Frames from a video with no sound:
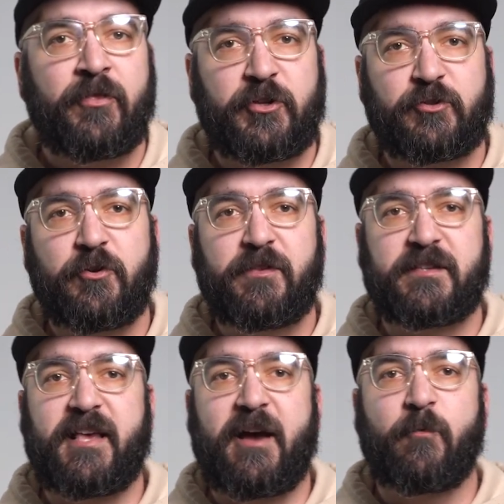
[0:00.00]
The truth
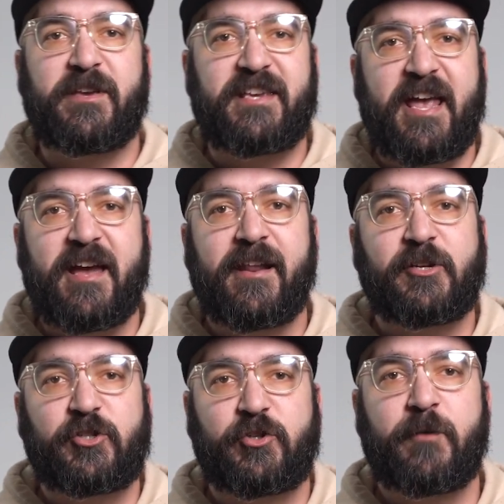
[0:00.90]
is that we can
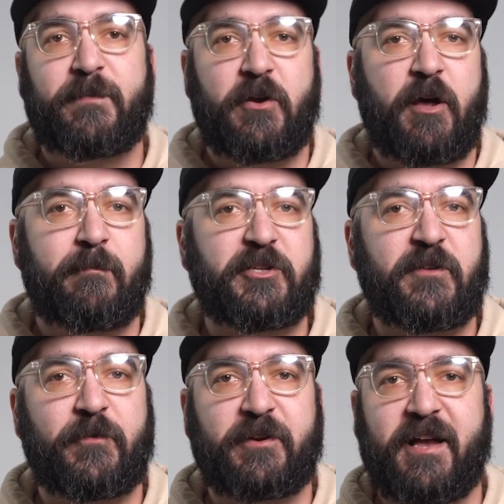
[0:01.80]
and should be on
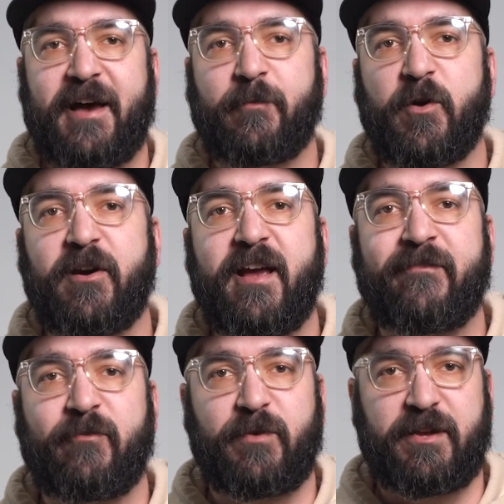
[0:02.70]
mission for God
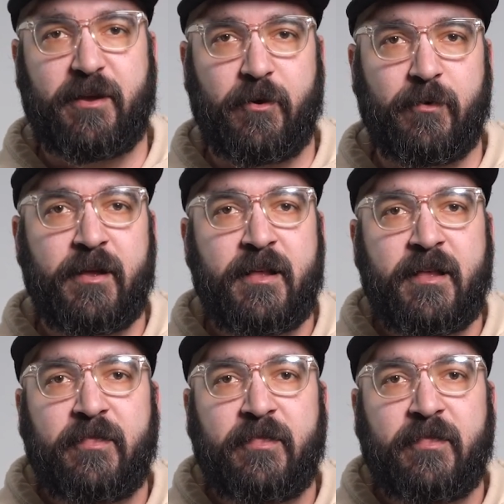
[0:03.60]
wherever we go.